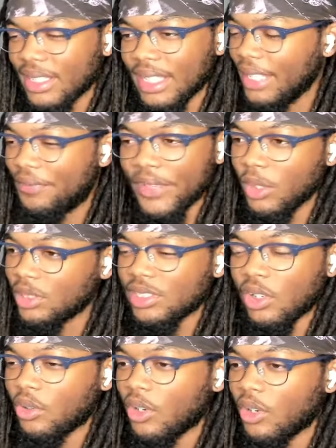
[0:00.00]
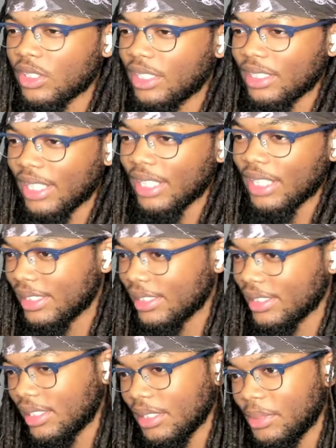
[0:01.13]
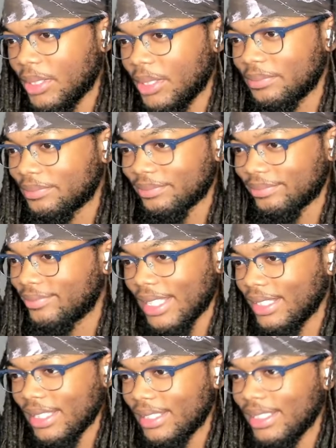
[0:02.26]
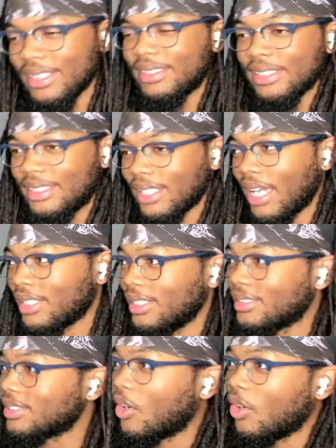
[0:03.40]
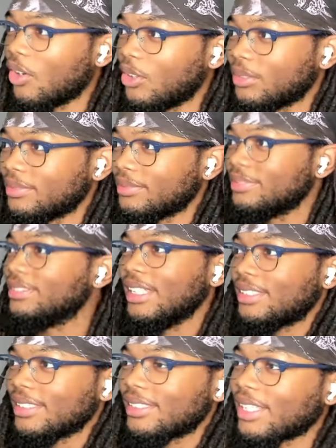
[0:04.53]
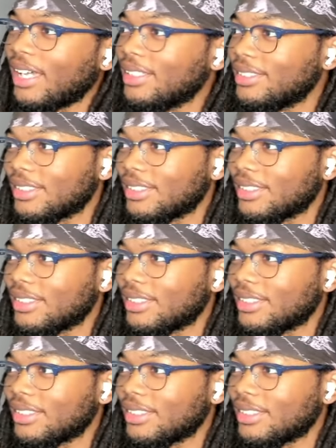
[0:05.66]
it feels so wrong to like this shit, bro. It, it, it's a solid song. It's a solid